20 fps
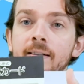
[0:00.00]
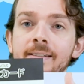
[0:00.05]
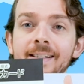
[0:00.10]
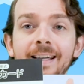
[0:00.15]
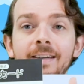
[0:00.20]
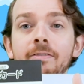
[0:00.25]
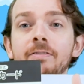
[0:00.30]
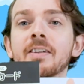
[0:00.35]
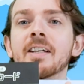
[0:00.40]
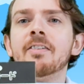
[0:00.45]

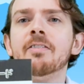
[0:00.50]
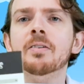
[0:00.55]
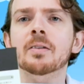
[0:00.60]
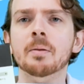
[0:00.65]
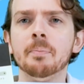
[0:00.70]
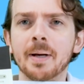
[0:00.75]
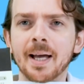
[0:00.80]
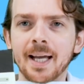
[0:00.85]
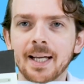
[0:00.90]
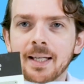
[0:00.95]
saying flick from
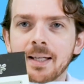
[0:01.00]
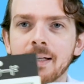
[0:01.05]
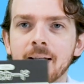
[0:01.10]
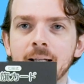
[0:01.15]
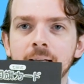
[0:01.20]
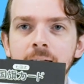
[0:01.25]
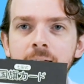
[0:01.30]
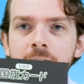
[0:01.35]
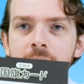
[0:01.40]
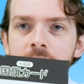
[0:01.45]
the back
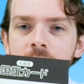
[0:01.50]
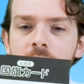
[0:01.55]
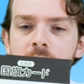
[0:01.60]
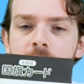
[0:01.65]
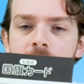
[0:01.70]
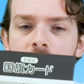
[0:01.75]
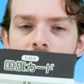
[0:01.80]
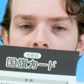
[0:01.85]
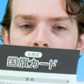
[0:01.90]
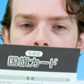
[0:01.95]
to the
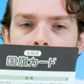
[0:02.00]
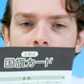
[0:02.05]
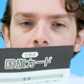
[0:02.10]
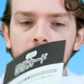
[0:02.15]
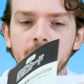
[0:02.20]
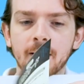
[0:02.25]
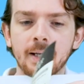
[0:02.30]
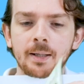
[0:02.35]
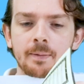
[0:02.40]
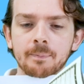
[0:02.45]
front,
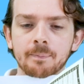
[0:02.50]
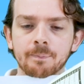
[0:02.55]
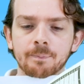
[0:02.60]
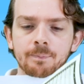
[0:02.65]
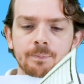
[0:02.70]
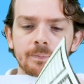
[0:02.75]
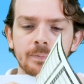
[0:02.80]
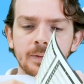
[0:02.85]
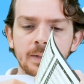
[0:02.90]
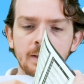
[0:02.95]
okay?
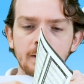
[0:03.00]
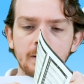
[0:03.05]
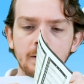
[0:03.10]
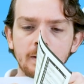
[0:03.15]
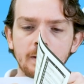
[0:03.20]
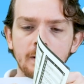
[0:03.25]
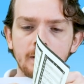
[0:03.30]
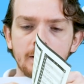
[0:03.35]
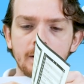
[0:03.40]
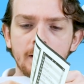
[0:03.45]

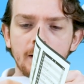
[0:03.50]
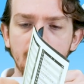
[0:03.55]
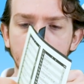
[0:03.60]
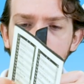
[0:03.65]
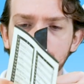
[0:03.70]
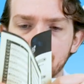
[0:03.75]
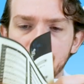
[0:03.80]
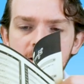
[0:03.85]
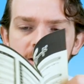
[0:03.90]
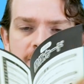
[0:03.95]

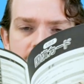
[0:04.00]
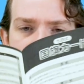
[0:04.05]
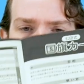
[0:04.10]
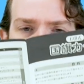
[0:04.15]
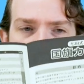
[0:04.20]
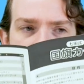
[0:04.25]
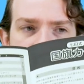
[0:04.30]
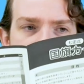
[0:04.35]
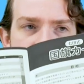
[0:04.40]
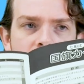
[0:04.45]
The rest of
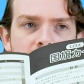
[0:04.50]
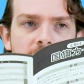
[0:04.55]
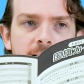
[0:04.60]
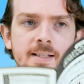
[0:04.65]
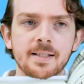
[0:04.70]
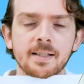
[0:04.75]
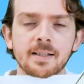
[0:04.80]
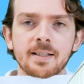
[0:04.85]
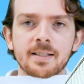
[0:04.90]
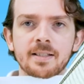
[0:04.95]
it
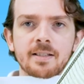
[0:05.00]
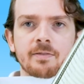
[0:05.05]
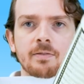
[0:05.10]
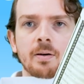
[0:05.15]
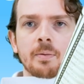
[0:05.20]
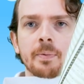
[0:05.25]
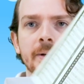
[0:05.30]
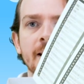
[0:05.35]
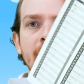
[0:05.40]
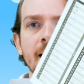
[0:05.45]
is a list of
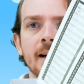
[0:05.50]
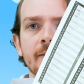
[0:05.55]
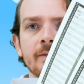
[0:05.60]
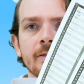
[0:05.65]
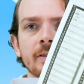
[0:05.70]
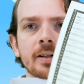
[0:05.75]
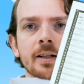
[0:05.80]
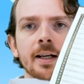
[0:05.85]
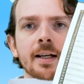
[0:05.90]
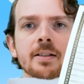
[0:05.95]
what we have.
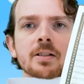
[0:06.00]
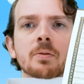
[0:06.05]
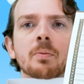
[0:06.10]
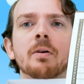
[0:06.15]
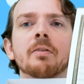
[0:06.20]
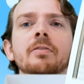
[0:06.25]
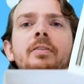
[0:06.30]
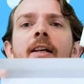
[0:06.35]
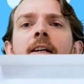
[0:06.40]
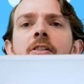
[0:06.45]
Okay, so
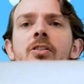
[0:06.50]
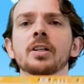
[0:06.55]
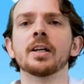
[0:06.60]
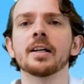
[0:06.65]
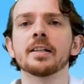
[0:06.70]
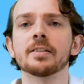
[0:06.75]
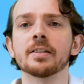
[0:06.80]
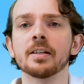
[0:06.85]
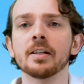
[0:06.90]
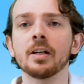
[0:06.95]
what
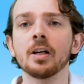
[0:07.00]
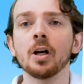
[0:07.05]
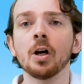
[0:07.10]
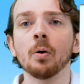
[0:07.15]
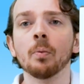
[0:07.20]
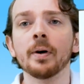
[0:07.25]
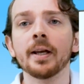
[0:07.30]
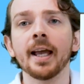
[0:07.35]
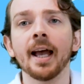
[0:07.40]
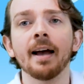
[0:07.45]
flashcards
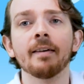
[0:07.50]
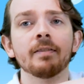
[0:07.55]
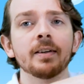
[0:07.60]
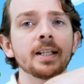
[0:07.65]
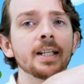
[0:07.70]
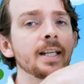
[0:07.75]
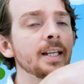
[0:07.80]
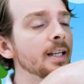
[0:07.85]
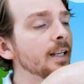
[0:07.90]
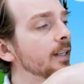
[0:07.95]
we have
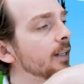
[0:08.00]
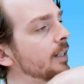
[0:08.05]
in here.